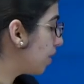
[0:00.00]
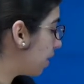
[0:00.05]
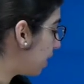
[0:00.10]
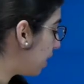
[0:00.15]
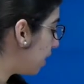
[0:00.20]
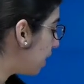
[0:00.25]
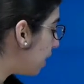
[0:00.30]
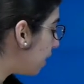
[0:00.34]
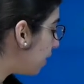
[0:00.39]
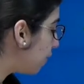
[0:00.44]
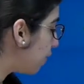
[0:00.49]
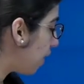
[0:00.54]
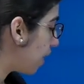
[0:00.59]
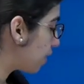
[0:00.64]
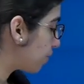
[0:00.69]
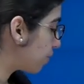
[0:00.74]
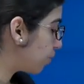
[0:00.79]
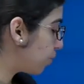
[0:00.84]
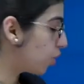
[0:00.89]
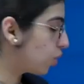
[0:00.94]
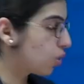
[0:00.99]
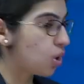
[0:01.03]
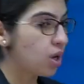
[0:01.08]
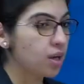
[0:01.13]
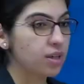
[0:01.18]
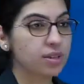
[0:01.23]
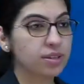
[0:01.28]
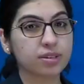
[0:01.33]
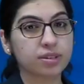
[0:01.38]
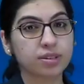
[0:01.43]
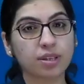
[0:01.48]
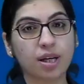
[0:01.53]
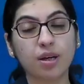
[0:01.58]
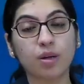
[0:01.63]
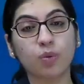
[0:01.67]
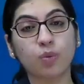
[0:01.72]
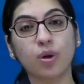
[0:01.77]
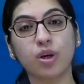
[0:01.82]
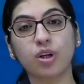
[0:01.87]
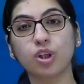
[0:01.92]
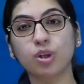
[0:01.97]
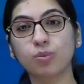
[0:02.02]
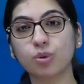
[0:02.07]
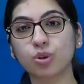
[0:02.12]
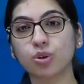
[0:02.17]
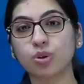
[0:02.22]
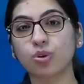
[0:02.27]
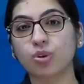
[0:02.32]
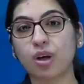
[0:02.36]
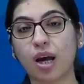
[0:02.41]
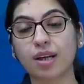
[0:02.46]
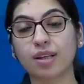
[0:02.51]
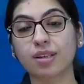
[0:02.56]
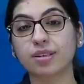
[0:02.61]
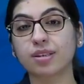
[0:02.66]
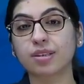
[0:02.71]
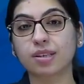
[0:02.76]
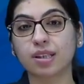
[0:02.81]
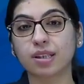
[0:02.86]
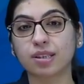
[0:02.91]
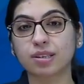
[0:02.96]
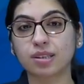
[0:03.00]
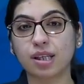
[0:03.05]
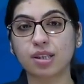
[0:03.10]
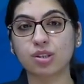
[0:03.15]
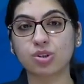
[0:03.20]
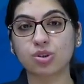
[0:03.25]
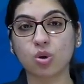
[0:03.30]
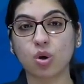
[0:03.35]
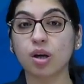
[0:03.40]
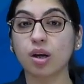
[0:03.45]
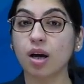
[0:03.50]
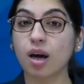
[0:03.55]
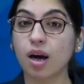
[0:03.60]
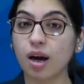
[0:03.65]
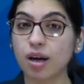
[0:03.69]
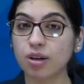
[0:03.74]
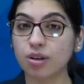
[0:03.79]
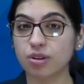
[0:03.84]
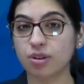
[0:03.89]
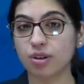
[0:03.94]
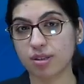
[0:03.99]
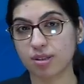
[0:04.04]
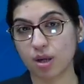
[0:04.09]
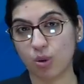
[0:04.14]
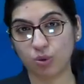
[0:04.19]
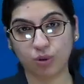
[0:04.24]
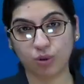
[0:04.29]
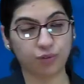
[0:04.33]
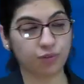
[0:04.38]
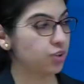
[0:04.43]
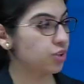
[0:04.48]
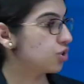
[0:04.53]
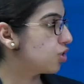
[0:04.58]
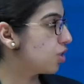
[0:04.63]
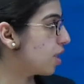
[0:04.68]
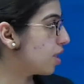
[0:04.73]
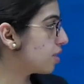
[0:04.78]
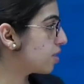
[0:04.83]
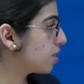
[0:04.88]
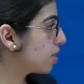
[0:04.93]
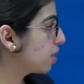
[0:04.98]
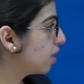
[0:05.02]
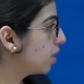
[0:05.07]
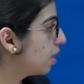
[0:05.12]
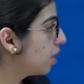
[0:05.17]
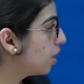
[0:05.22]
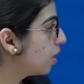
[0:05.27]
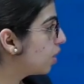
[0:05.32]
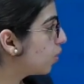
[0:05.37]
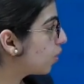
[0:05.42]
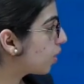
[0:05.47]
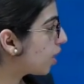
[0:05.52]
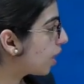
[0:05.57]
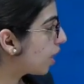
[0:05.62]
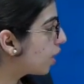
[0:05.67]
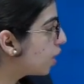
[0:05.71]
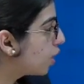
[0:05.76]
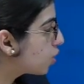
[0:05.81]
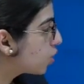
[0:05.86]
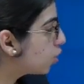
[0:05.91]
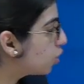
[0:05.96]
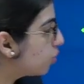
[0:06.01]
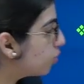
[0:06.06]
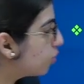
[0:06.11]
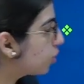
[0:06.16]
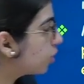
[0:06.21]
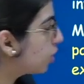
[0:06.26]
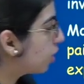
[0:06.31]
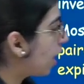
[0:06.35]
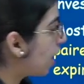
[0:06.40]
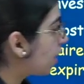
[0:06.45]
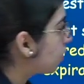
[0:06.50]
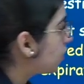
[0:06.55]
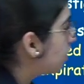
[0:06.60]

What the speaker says: E-FAST protocol is done where pneumothorax is assessed on ultrasound of the chest. Okay, so pneumothorax